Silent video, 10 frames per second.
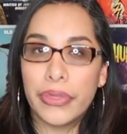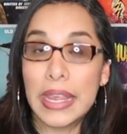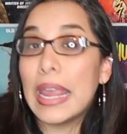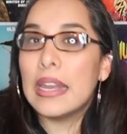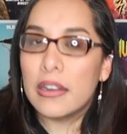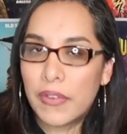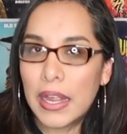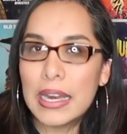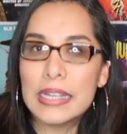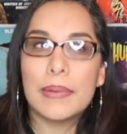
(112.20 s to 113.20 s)
the end of
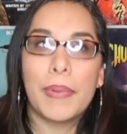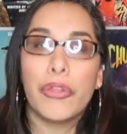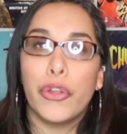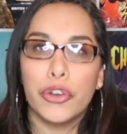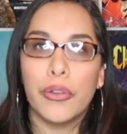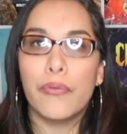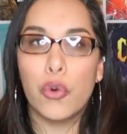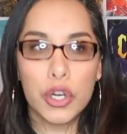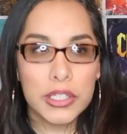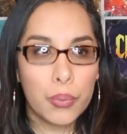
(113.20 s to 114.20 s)
it and it's about their
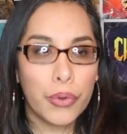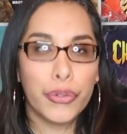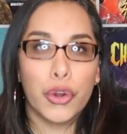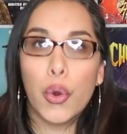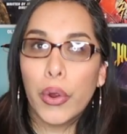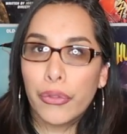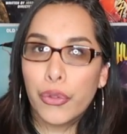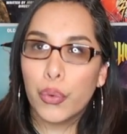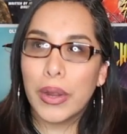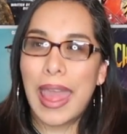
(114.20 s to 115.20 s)
divorce and what they're going
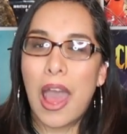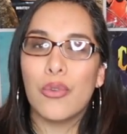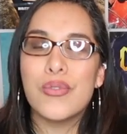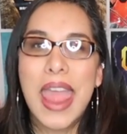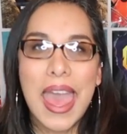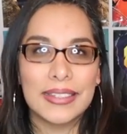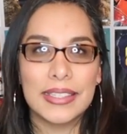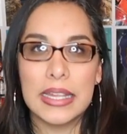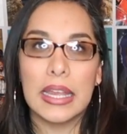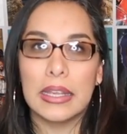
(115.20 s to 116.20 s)
through and how
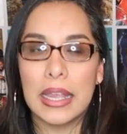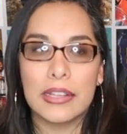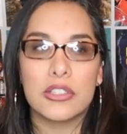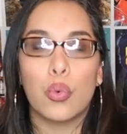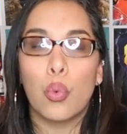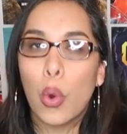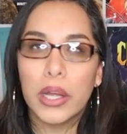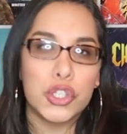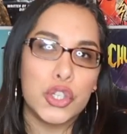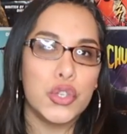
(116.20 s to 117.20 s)
nasty it gets
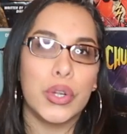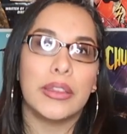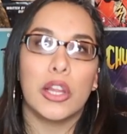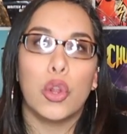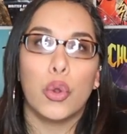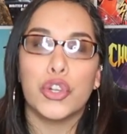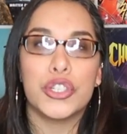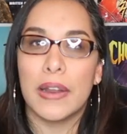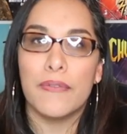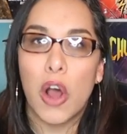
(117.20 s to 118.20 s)
once you do get the
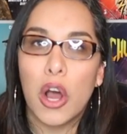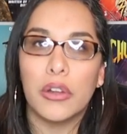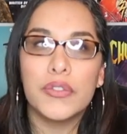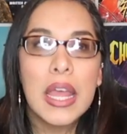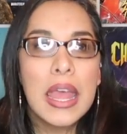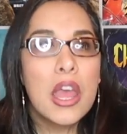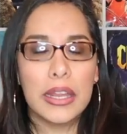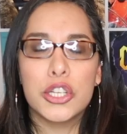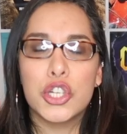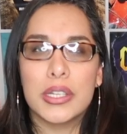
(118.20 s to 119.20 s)
lawyers involved
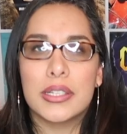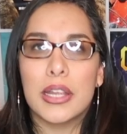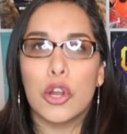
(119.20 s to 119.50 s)
it just